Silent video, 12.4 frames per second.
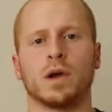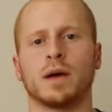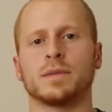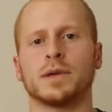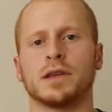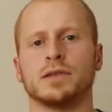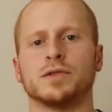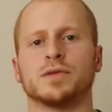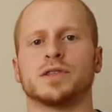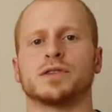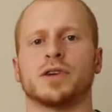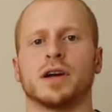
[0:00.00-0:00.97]
What I'm going to do
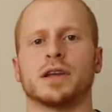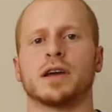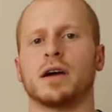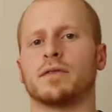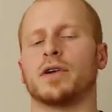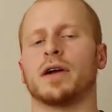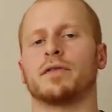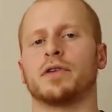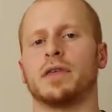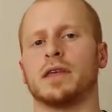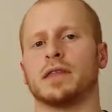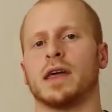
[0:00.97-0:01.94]
is try to cover
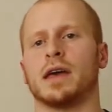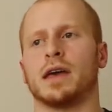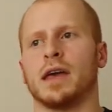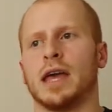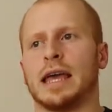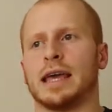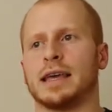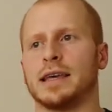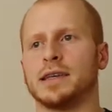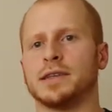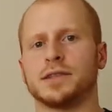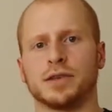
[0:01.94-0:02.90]
everything that
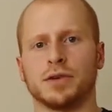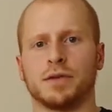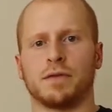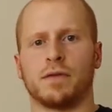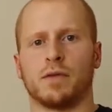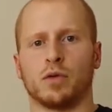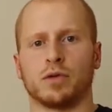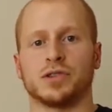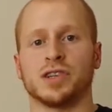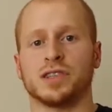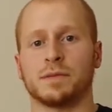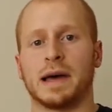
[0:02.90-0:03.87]
is good for
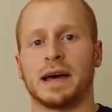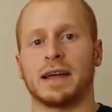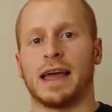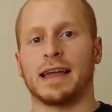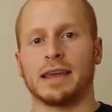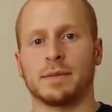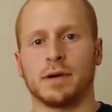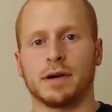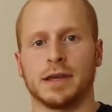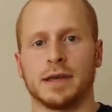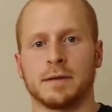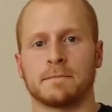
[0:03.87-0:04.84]
just about
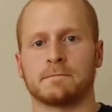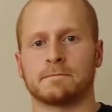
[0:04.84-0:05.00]
anybody.